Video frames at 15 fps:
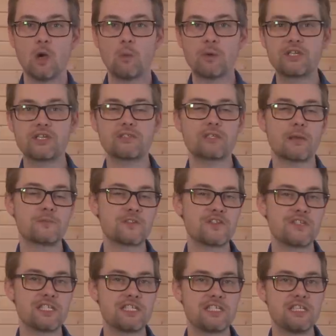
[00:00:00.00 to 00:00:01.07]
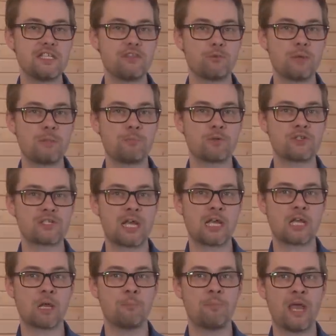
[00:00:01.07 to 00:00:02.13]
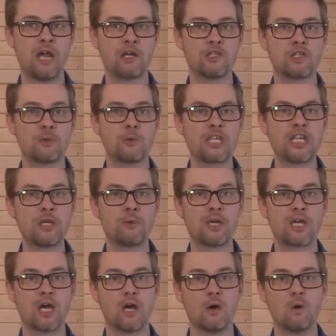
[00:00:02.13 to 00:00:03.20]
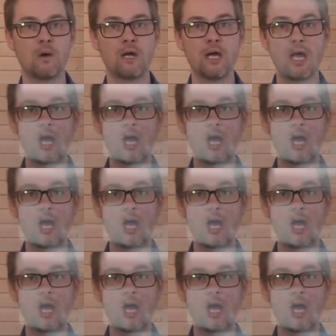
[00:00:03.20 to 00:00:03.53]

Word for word: which is up 63% compared to a year ago